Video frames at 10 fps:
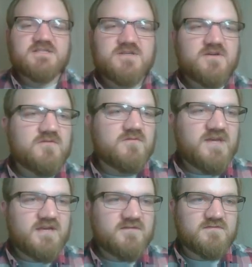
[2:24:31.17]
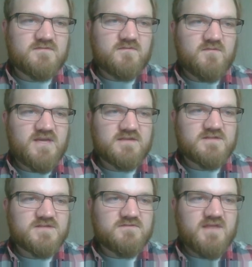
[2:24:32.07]
so we can
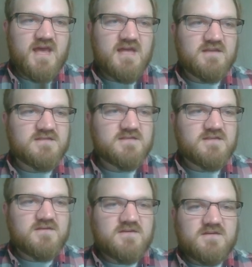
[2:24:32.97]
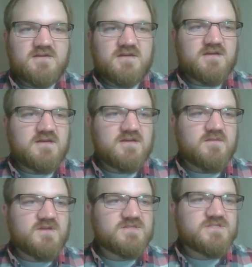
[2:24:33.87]
do that.
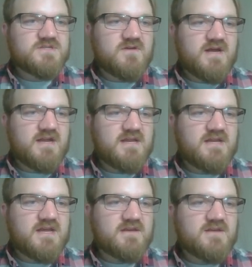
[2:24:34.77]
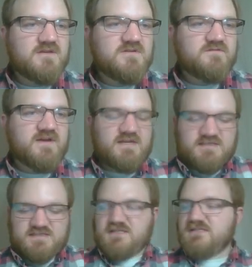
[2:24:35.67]
So I need a new
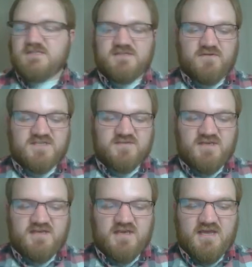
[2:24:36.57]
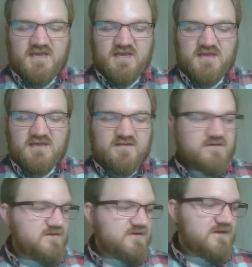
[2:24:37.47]
device. This is going to be a
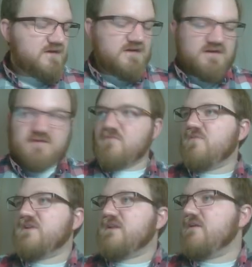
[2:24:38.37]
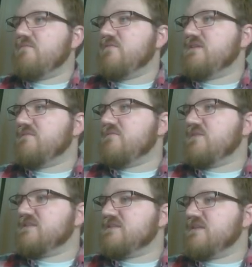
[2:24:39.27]
what
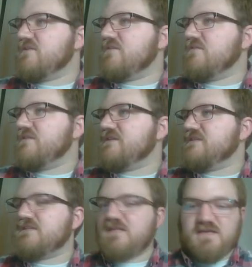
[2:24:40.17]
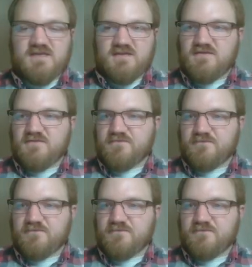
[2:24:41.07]
is this thing called? This is an